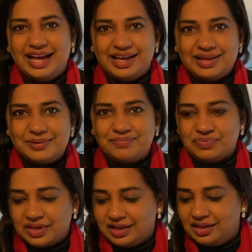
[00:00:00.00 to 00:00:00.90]

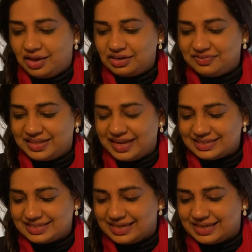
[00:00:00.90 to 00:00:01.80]
Um, a lot of
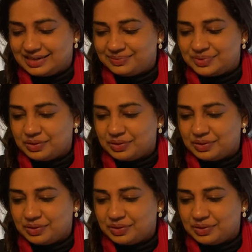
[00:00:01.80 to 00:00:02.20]
that, uh,